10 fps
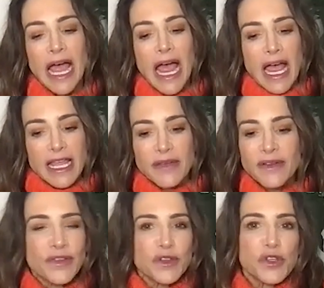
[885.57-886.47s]
even if
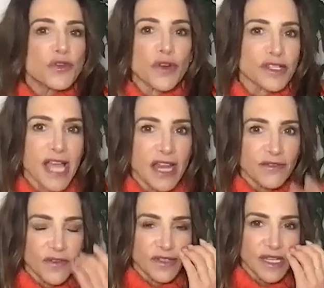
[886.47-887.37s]
you do it for 10,
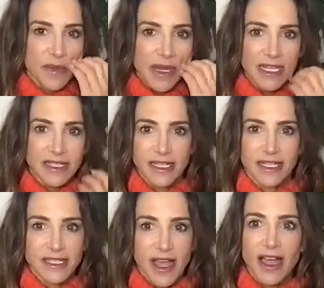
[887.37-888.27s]
15 minutes at a
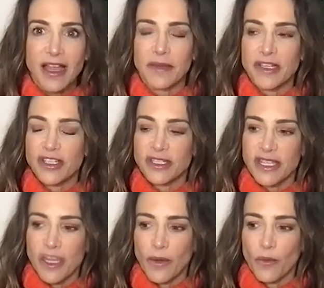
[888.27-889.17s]
time and just think
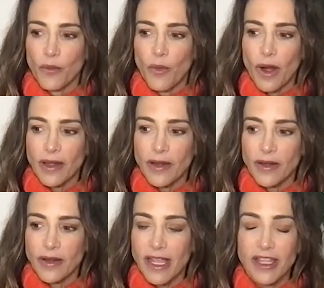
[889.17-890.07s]
about what
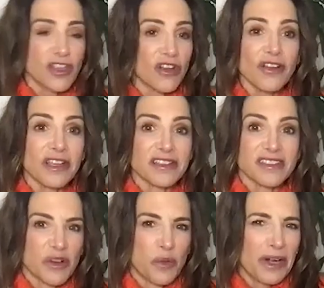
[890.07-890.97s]
get curious like
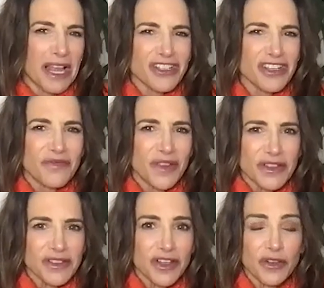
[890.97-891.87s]
what actually feels
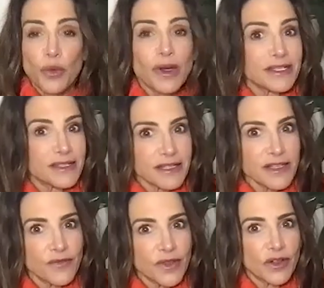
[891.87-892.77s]
good what doesn't
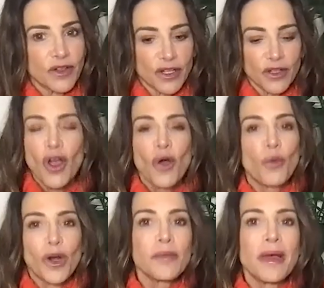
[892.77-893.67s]
feel good what
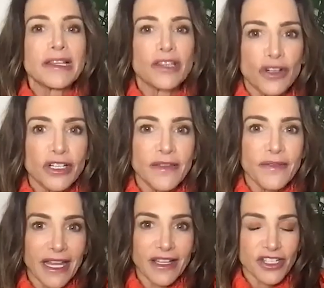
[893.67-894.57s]
am i learning that i
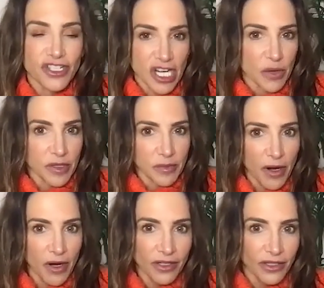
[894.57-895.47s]
could share with a
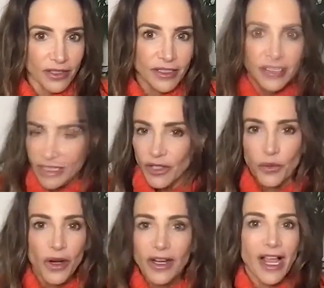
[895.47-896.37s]
partner what
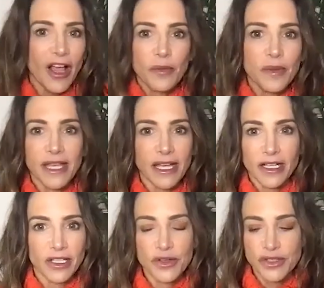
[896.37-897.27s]
could help me get
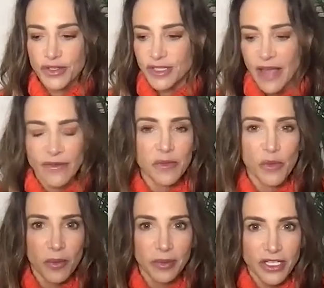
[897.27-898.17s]
closer to having more
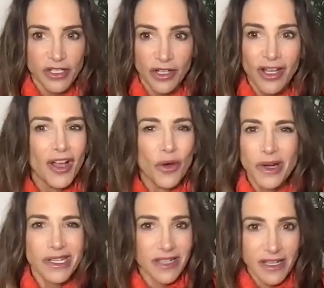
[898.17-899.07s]
pleasure what
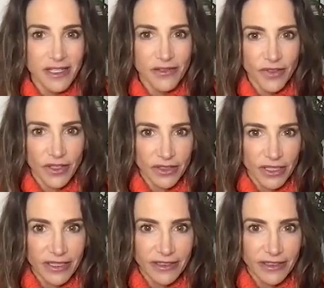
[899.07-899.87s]
doesn't feel good